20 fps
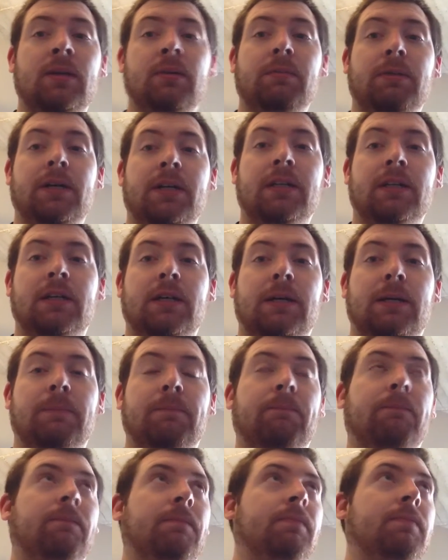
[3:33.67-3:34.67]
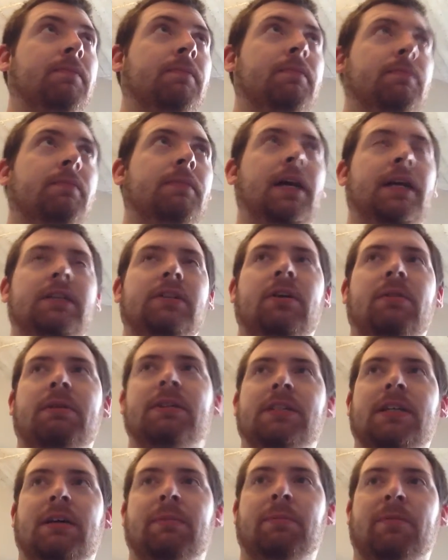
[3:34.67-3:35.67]
But um, that's all I'm gonna
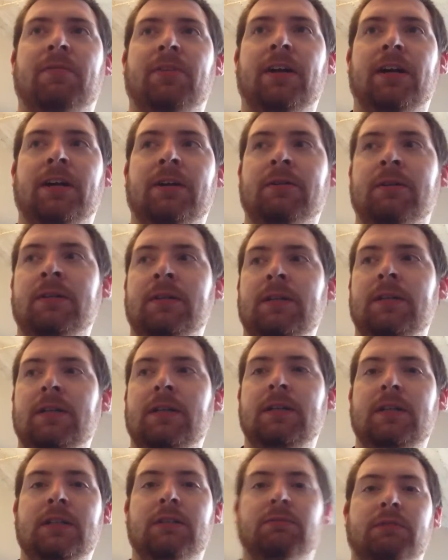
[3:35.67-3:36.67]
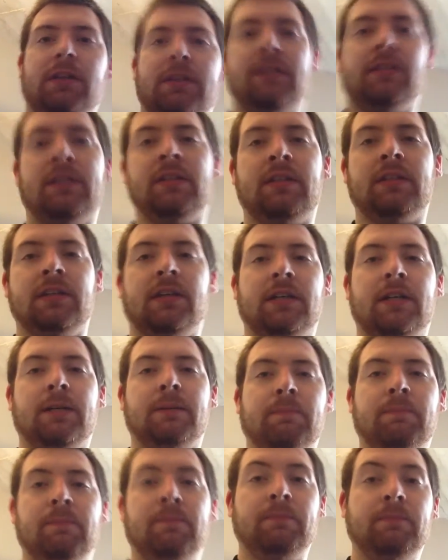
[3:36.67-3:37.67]
say for now. Just want to
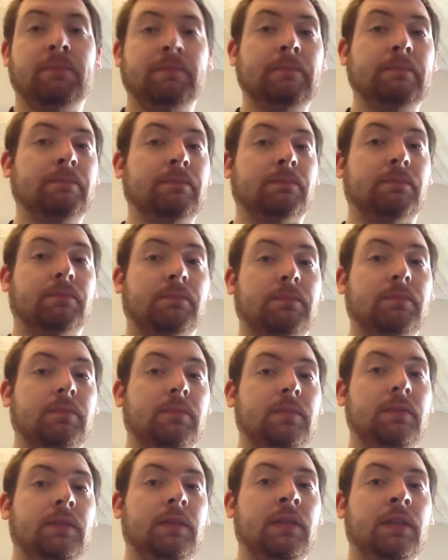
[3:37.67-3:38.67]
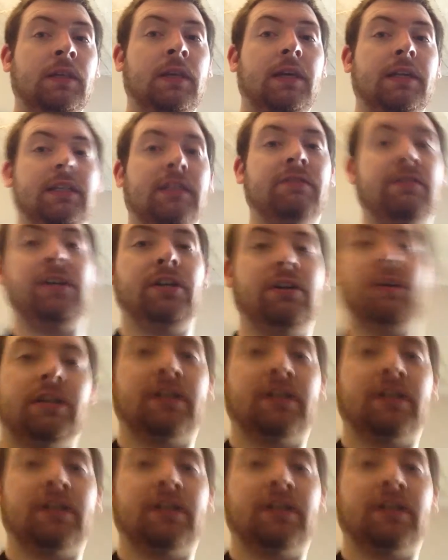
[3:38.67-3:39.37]
um, get this video